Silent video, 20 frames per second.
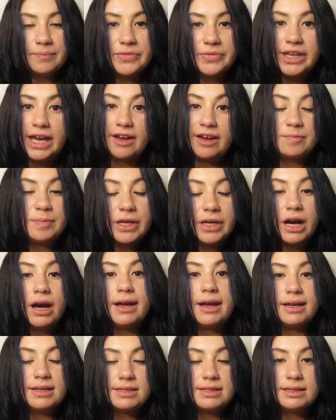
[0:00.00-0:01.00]
the
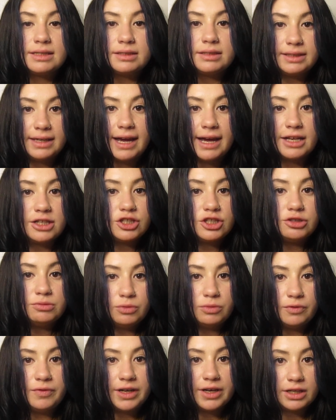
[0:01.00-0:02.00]
FBI has still yet to
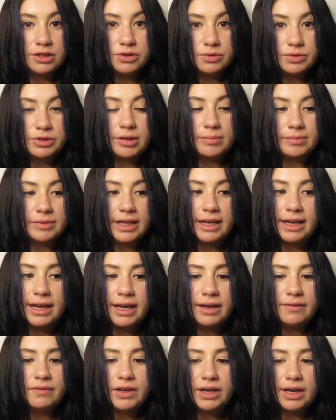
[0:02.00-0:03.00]
move in and do something,
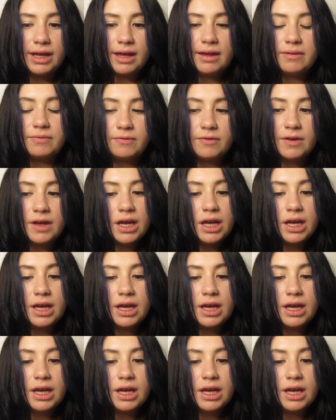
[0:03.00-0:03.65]
even if